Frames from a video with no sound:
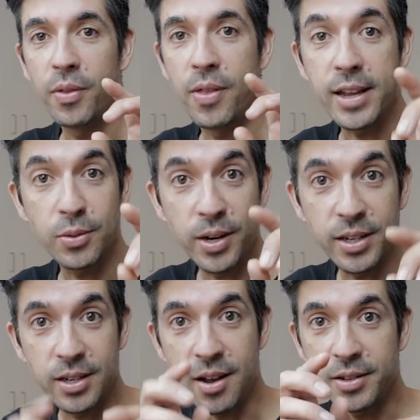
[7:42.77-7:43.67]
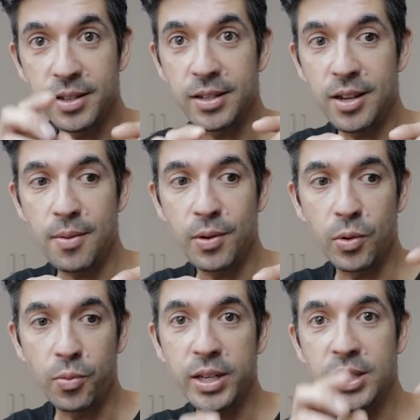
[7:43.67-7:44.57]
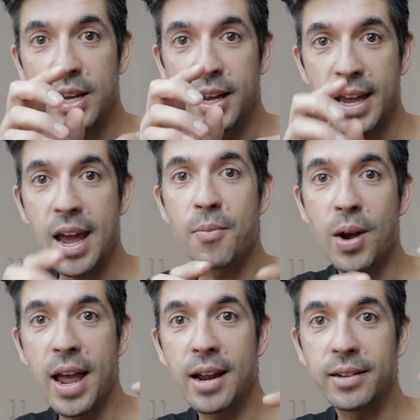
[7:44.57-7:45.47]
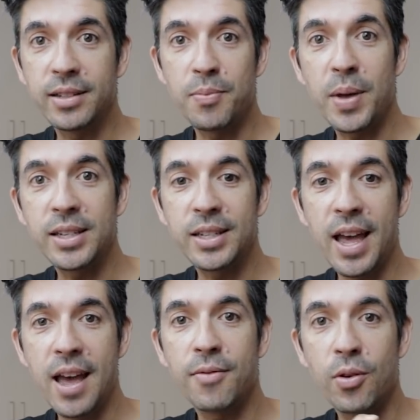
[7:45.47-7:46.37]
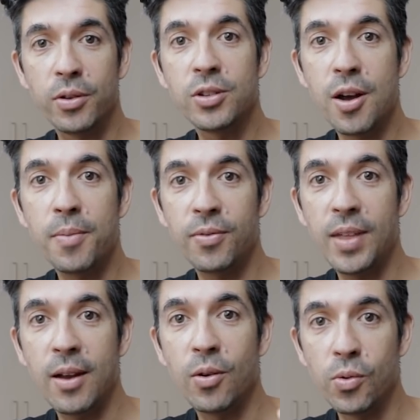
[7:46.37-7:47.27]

that's when I start to determine, well, which camera angle is the best to have on top of that